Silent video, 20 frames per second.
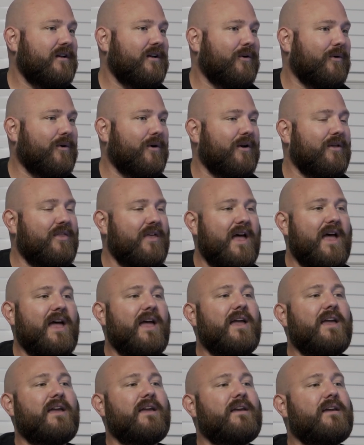Or
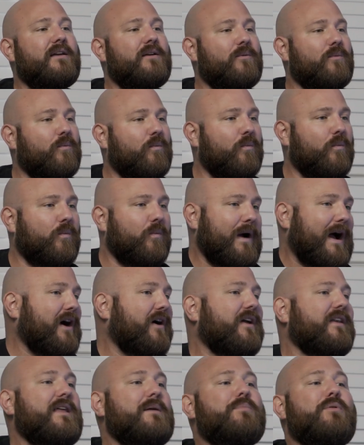how
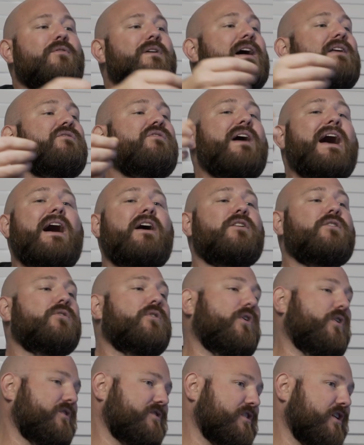can they provide value
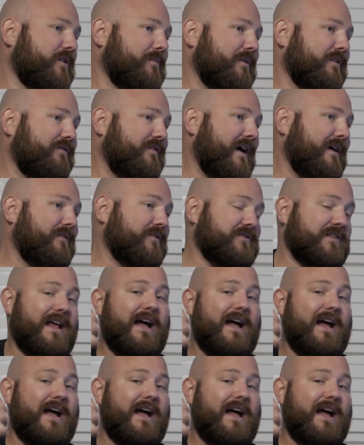long-term in 5 years?